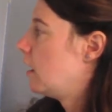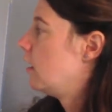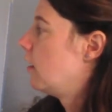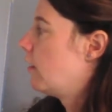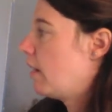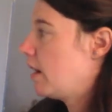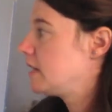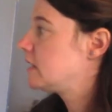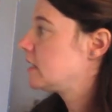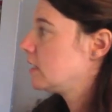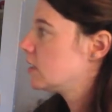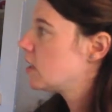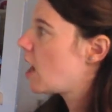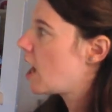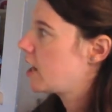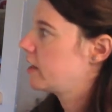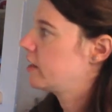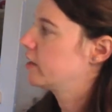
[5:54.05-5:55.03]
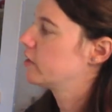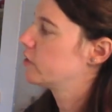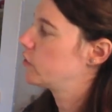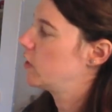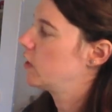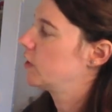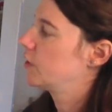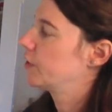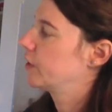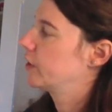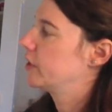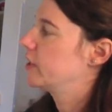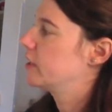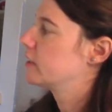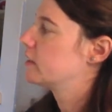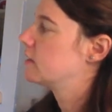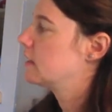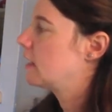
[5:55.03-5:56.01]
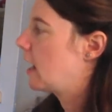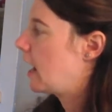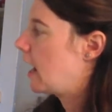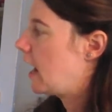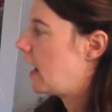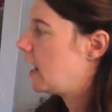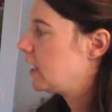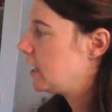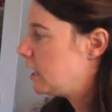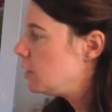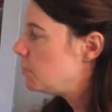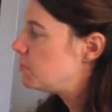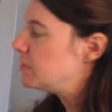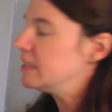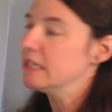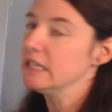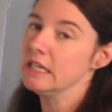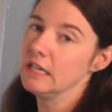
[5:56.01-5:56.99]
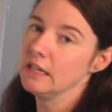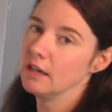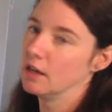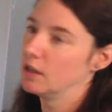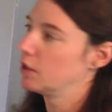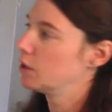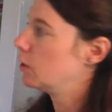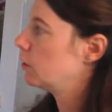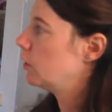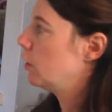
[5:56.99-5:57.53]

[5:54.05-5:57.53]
well, I see a lot of things when I look at this. I keep seeing a little